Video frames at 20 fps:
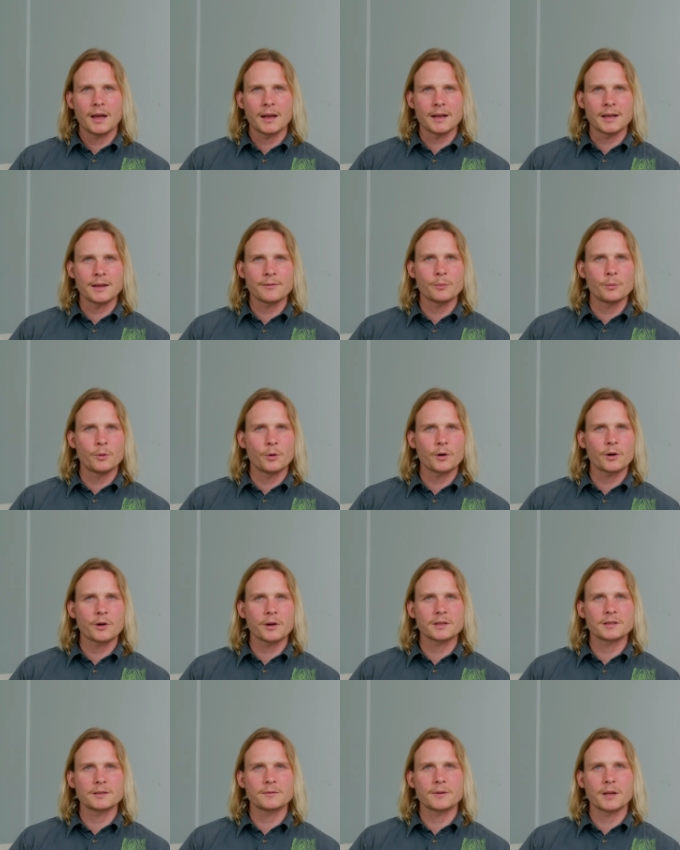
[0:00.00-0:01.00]
an even more
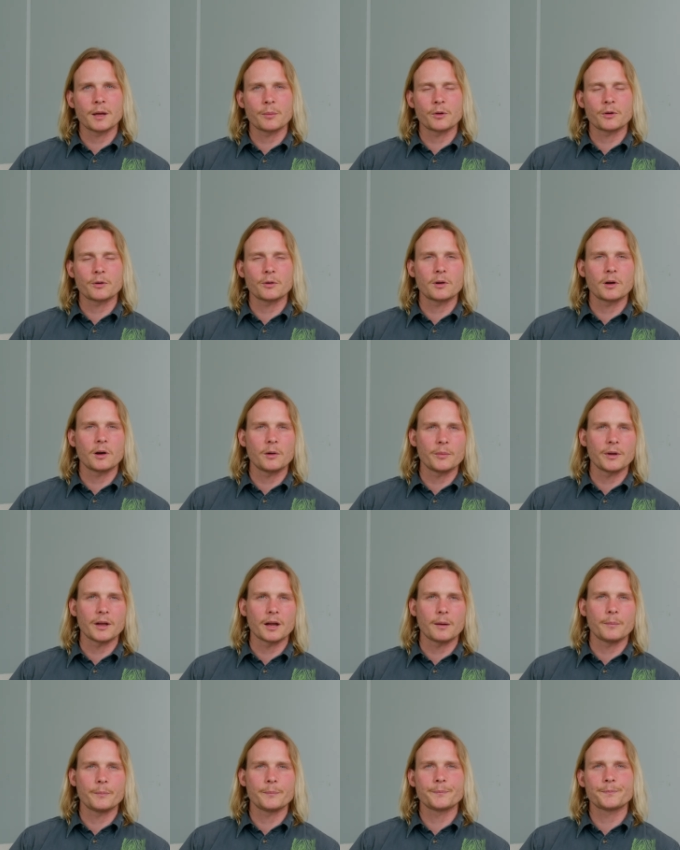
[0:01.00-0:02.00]
aggressive chemical
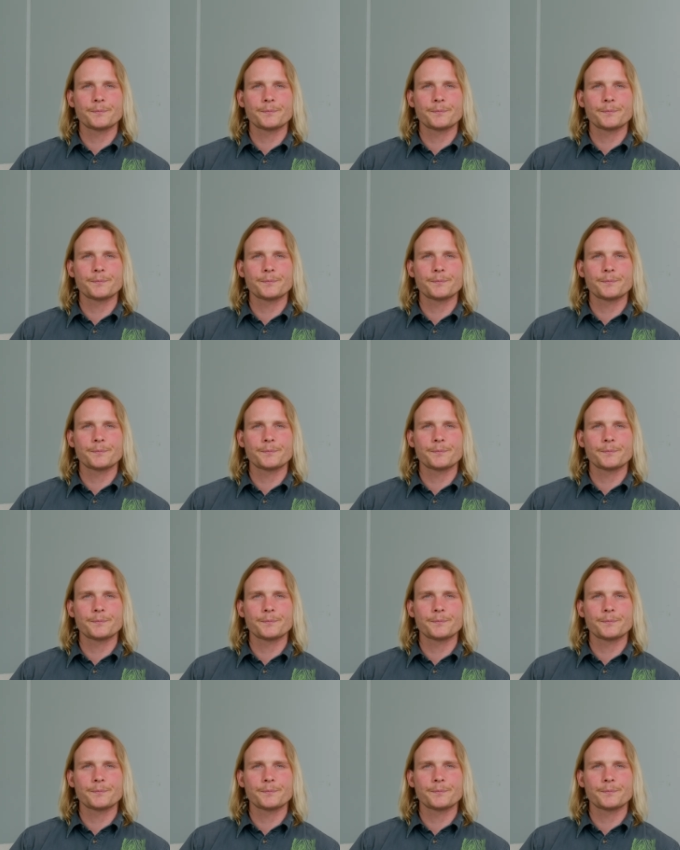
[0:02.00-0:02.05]
compound.